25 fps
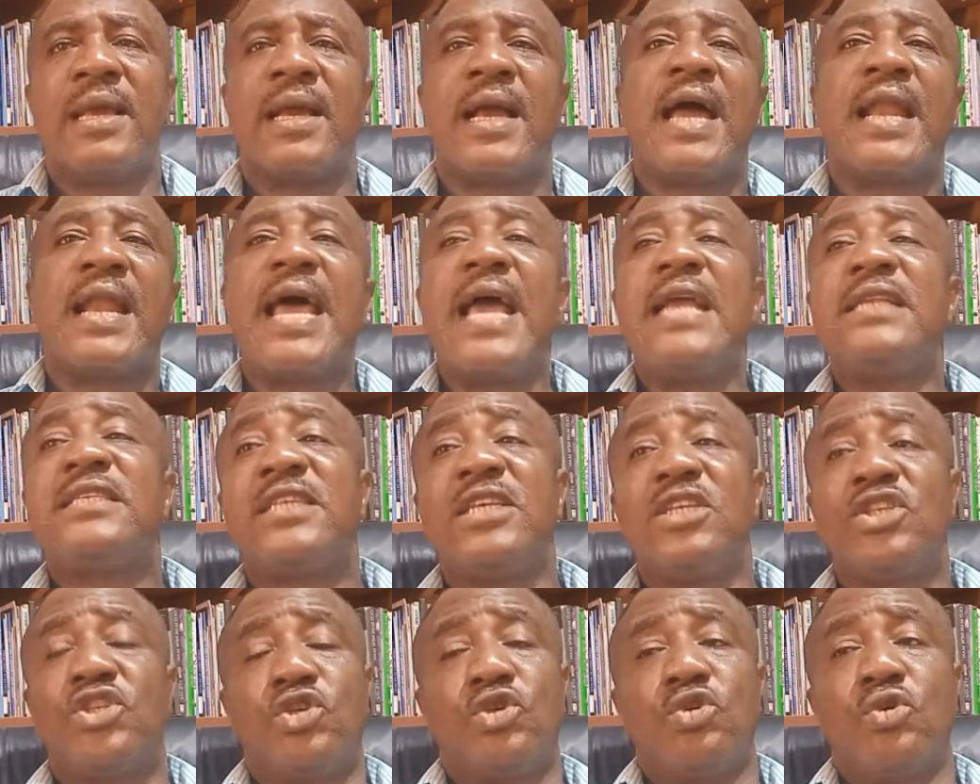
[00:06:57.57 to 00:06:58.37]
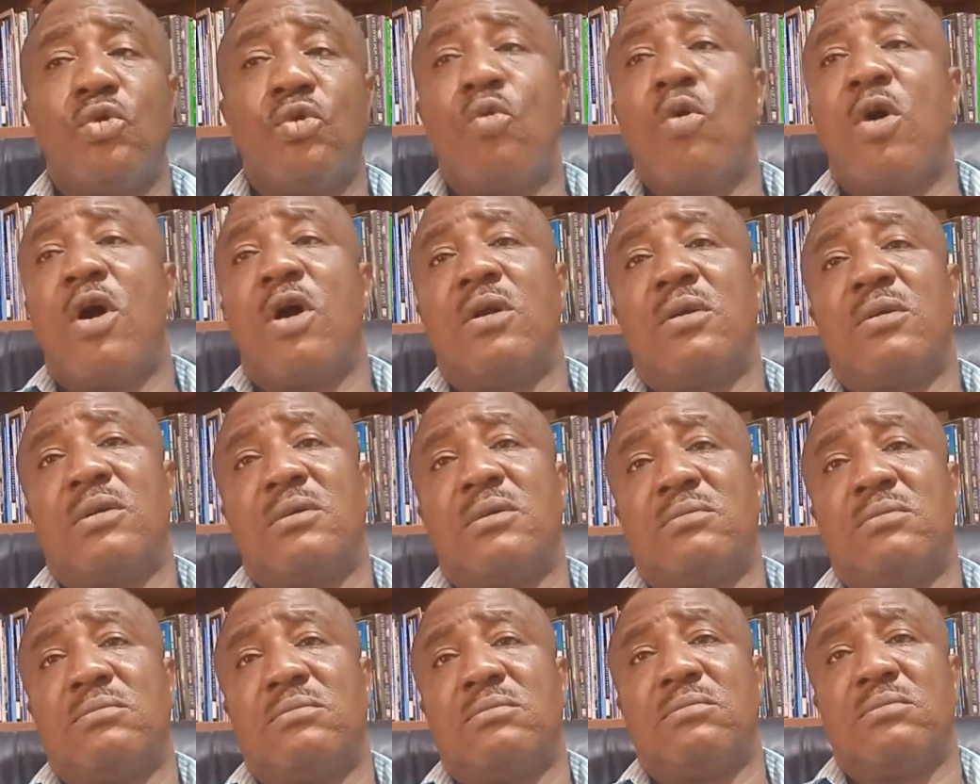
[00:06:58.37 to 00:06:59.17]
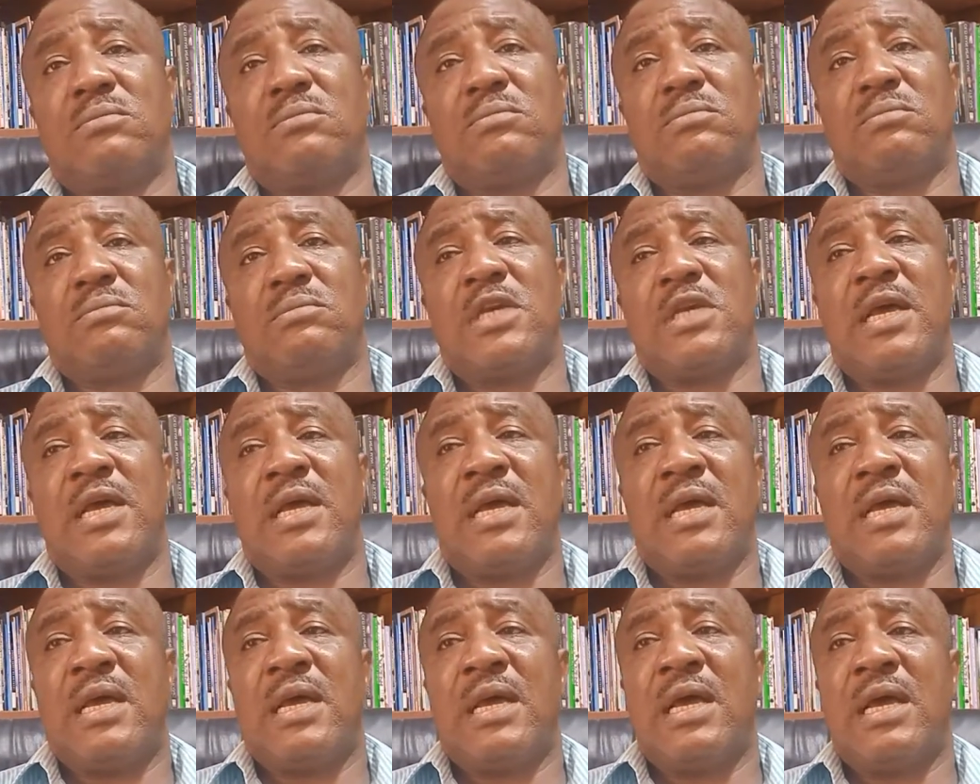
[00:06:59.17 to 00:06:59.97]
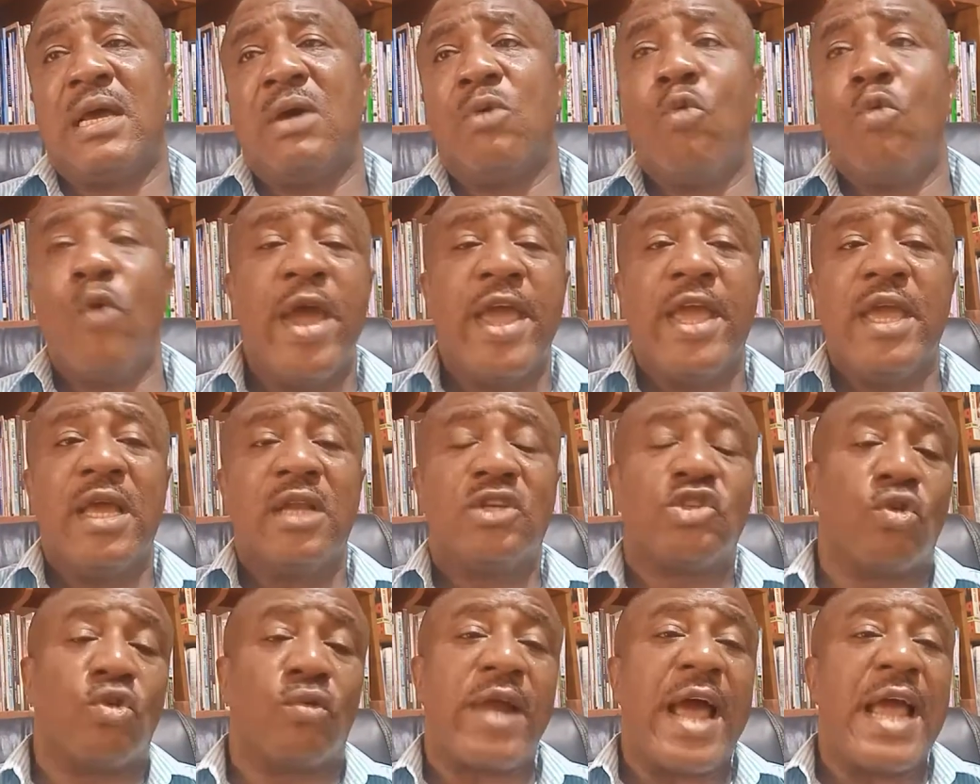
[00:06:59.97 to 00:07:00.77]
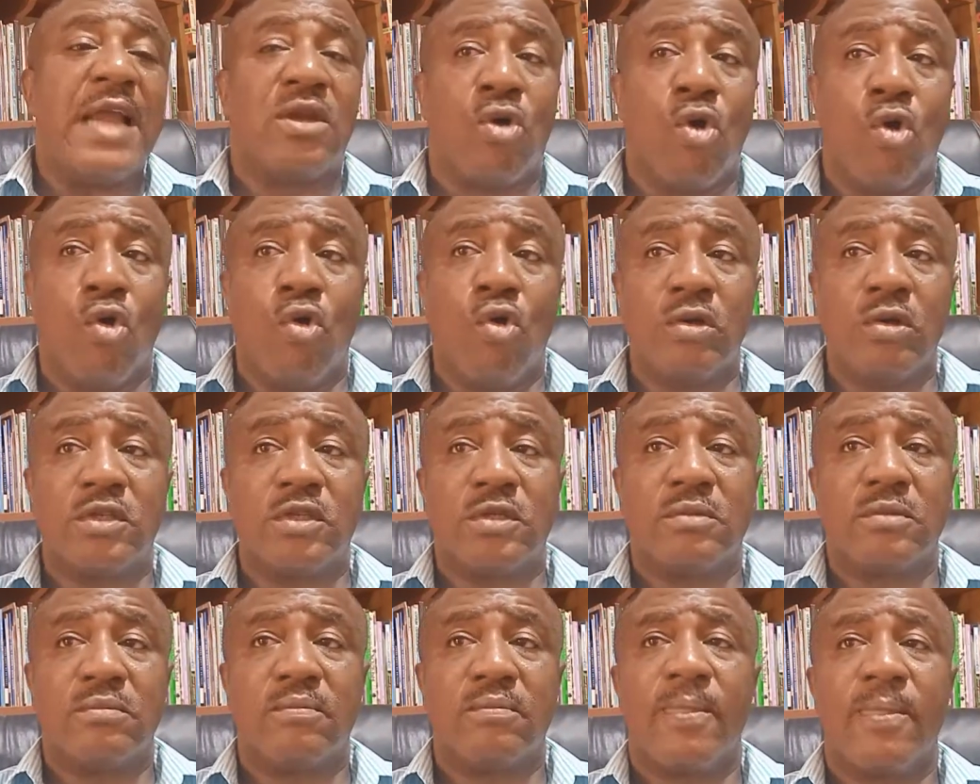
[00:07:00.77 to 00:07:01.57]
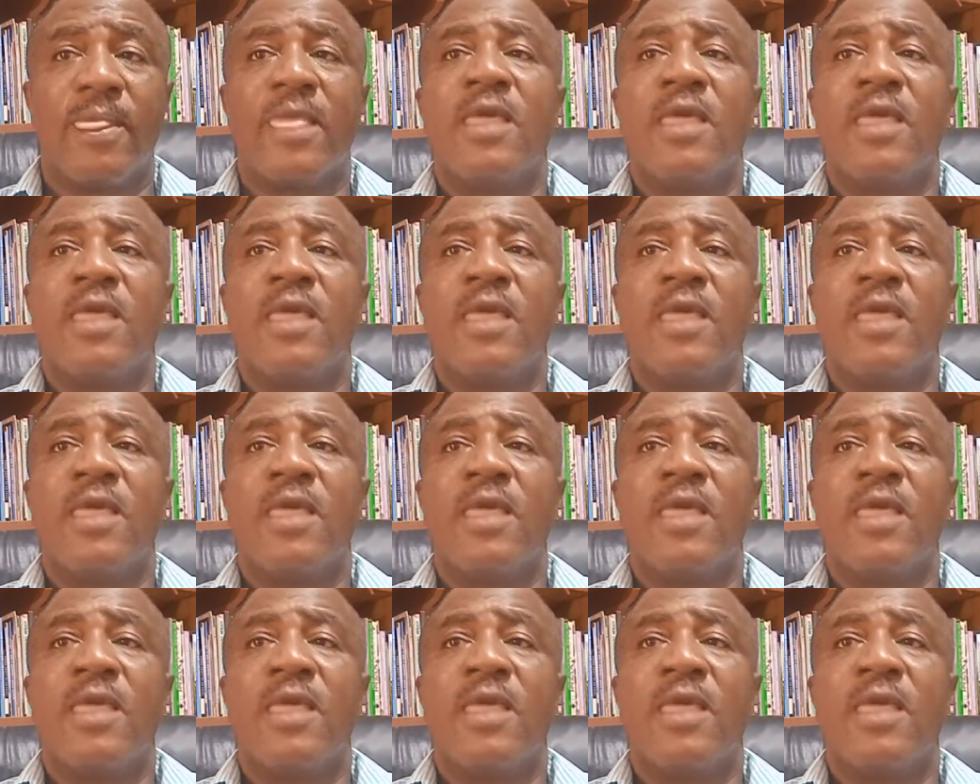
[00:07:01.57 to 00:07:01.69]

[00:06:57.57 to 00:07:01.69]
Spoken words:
Can I teach you one way to write goals?